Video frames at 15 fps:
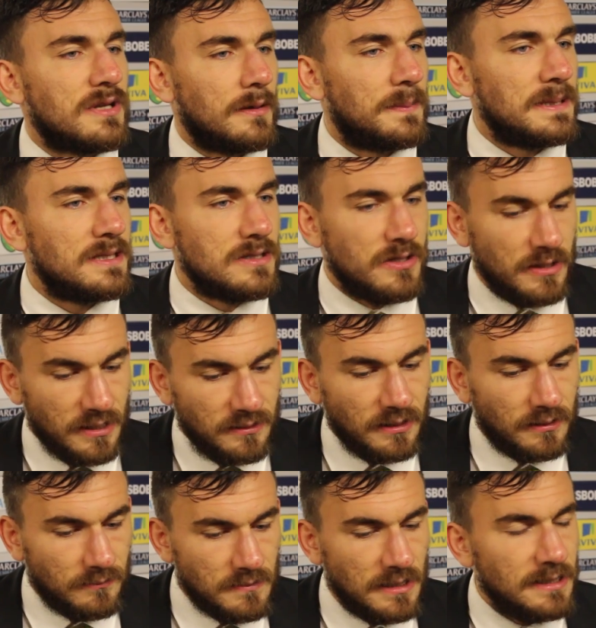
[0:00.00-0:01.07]
set pieces, you need
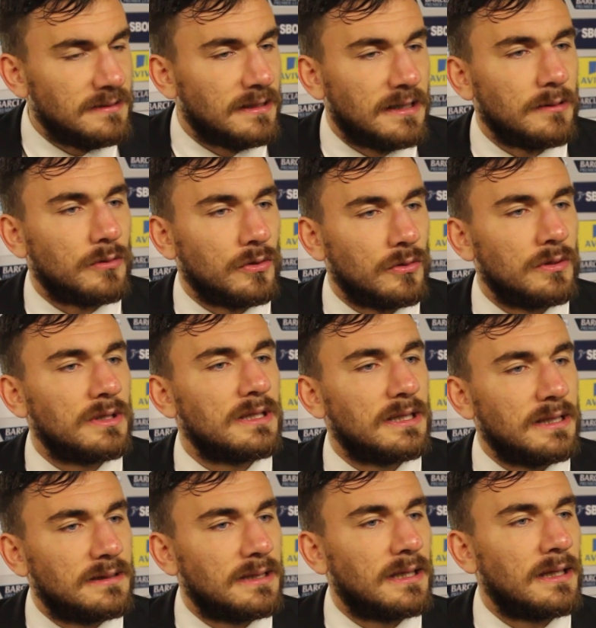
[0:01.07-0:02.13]
to keep going, and
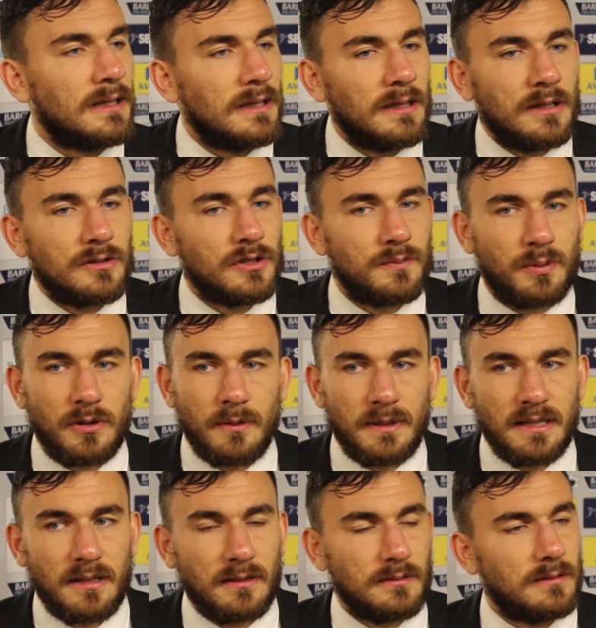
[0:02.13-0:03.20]
you need to just put them
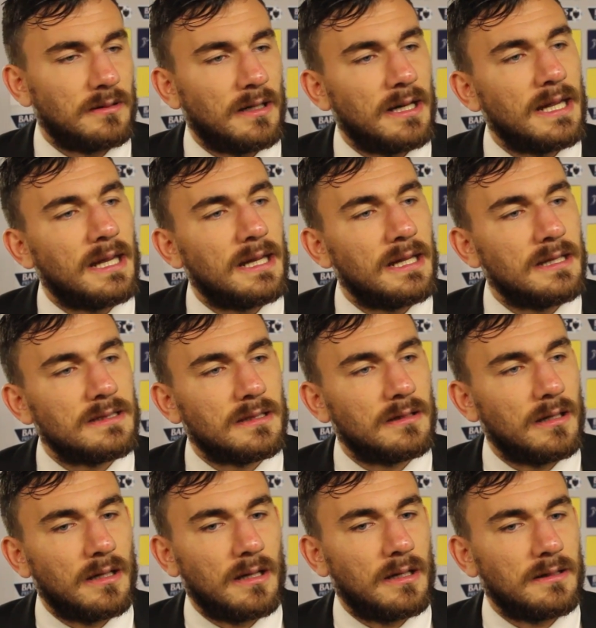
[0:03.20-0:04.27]
in the right areas,
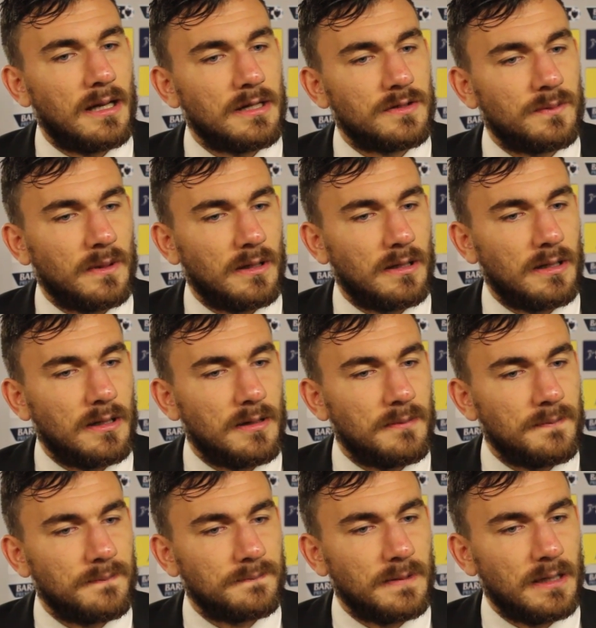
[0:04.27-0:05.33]
and that's what
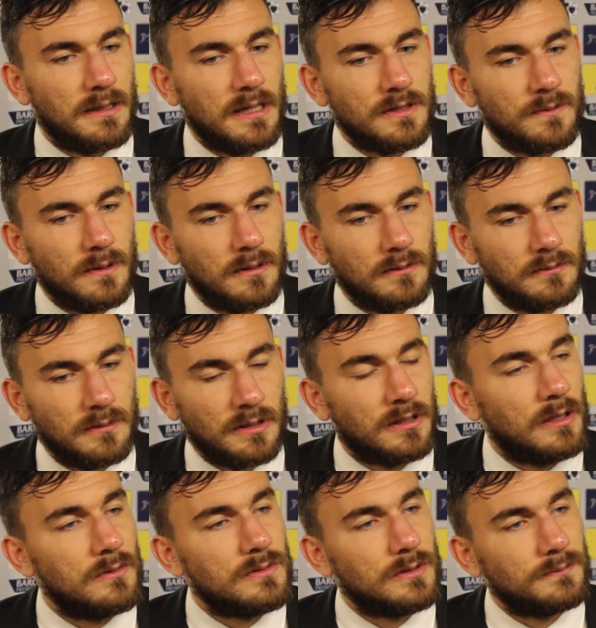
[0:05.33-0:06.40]

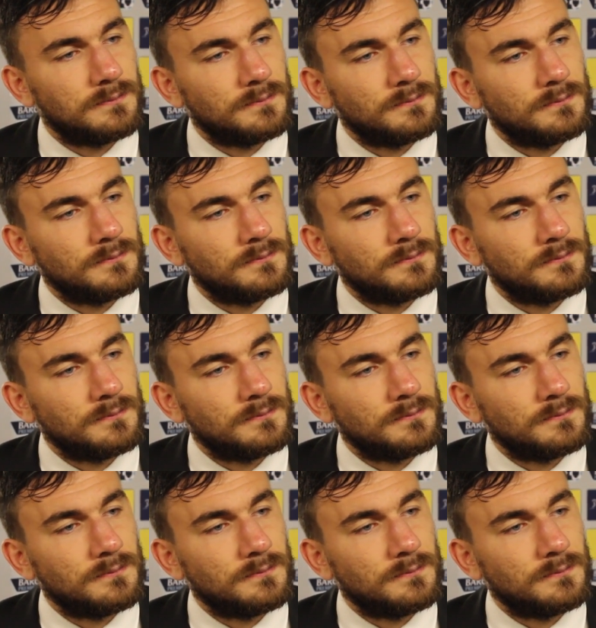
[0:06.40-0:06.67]
counts.